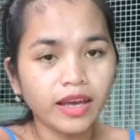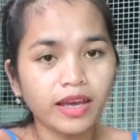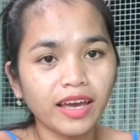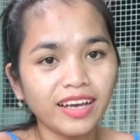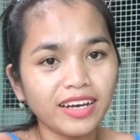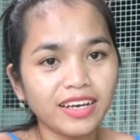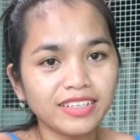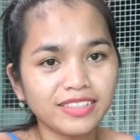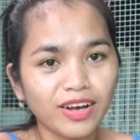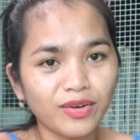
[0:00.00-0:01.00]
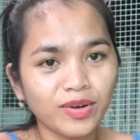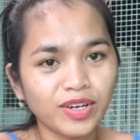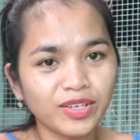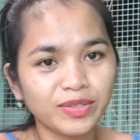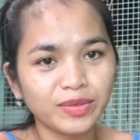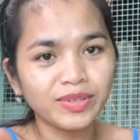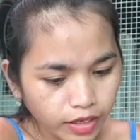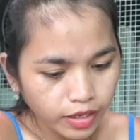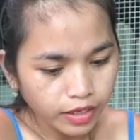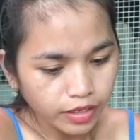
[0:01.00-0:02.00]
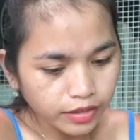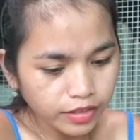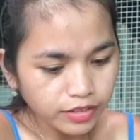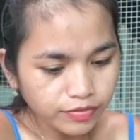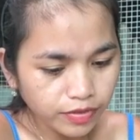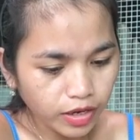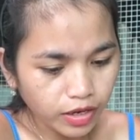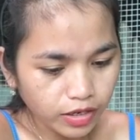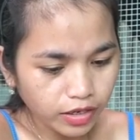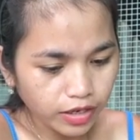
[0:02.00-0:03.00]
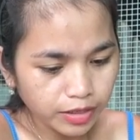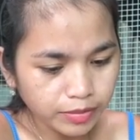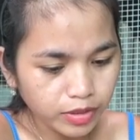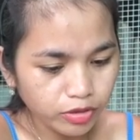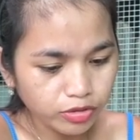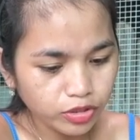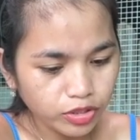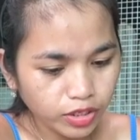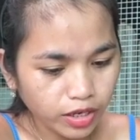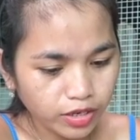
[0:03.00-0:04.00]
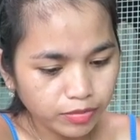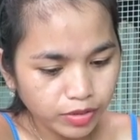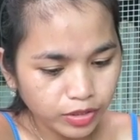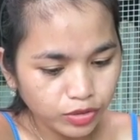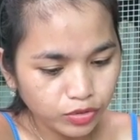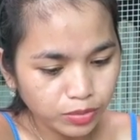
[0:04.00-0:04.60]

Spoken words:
Hey guys, how are you? In this vlog, I am going to share my new